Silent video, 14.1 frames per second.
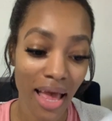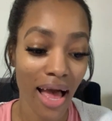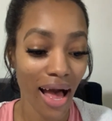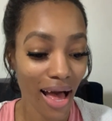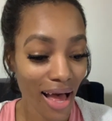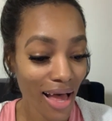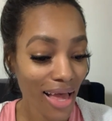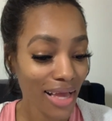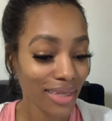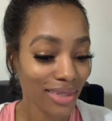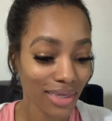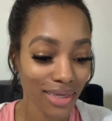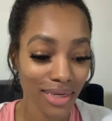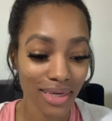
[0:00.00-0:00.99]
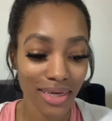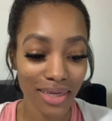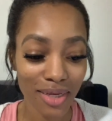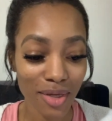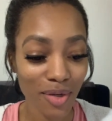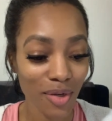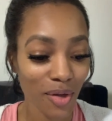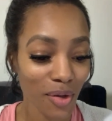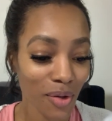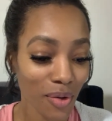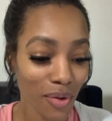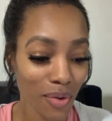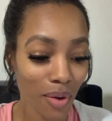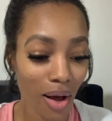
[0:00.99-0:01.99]
I didn't
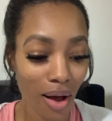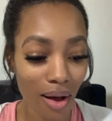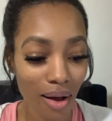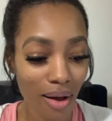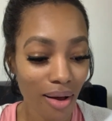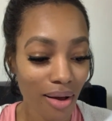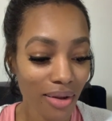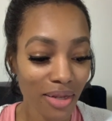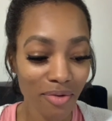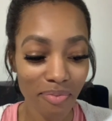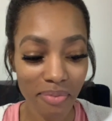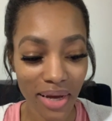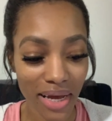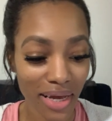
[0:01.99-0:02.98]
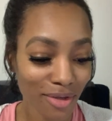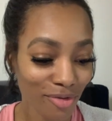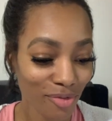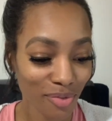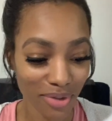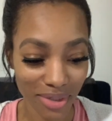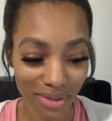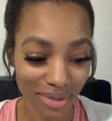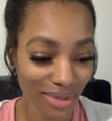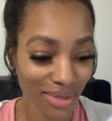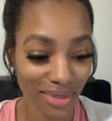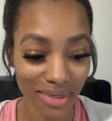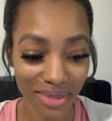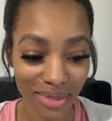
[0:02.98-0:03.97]
know all of my
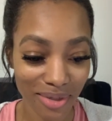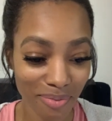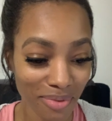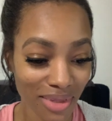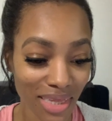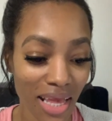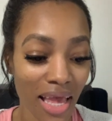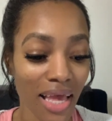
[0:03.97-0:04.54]
dreams